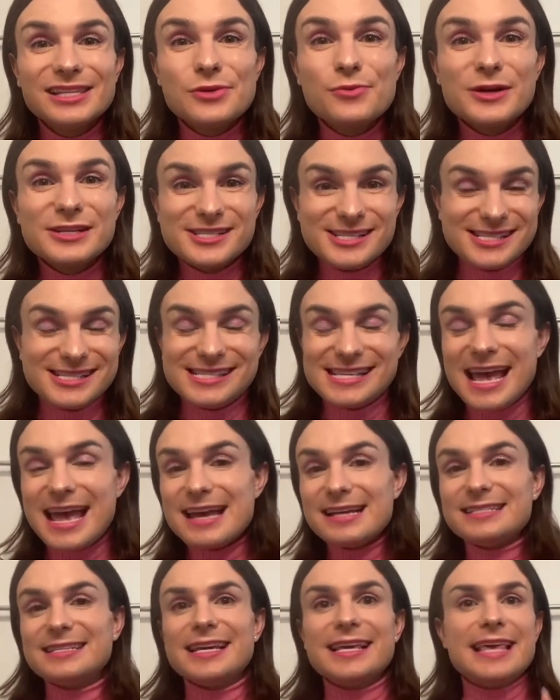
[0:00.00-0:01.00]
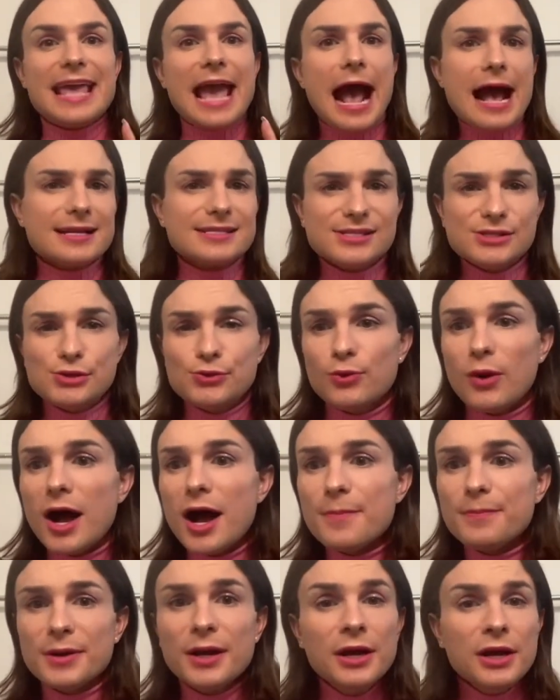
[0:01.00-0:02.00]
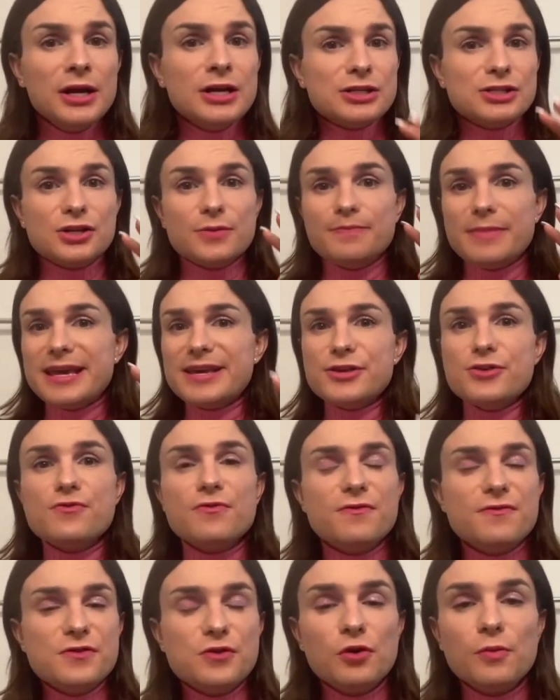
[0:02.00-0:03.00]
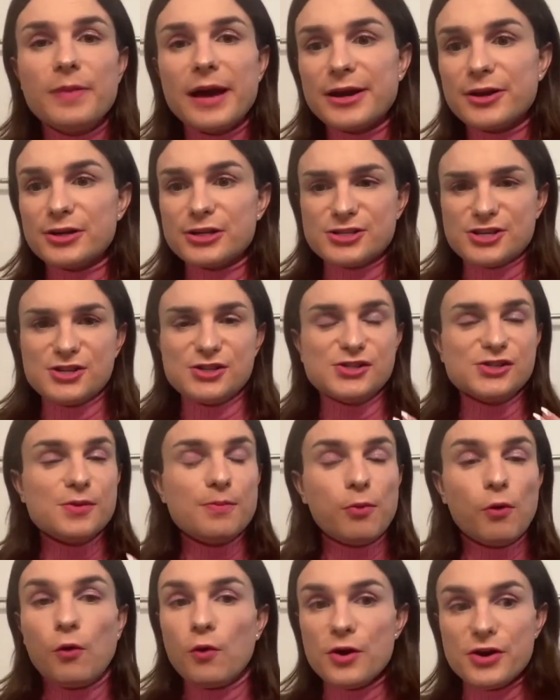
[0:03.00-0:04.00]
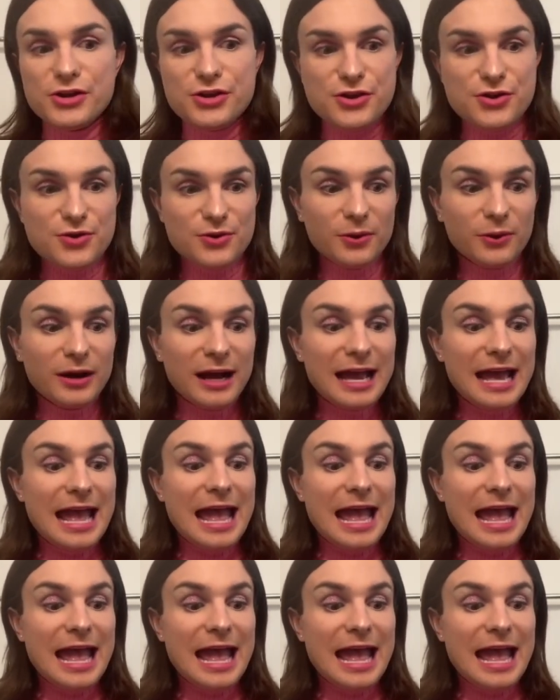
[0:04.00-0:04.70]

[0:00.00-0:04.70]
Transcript: what to say to gas you up, to make you feel better, to support you.